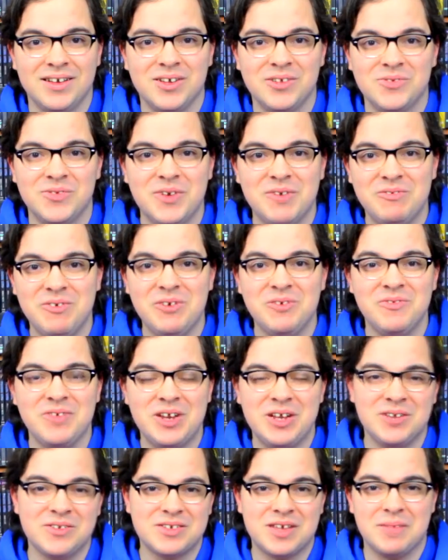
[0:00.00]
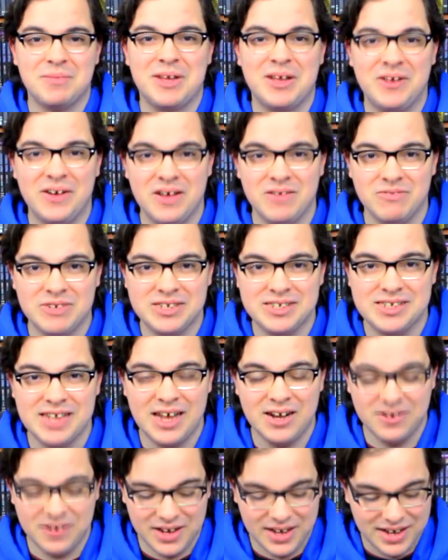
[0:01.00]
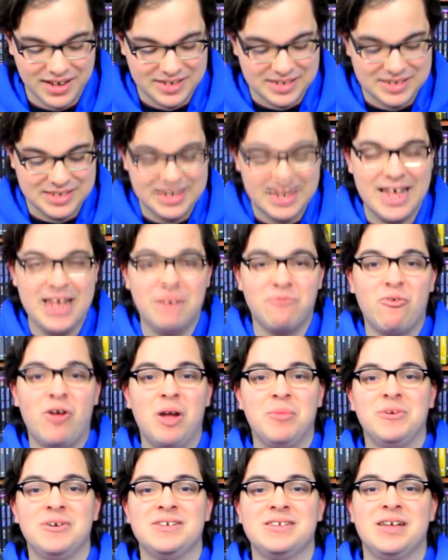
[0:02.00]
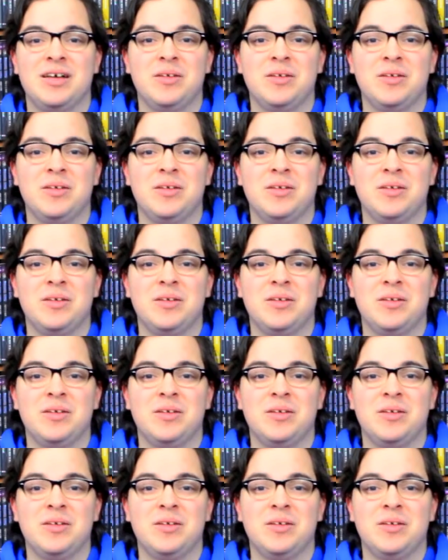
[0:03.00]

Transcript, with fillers: because we have new videos coming out every Saturday, and today Robert is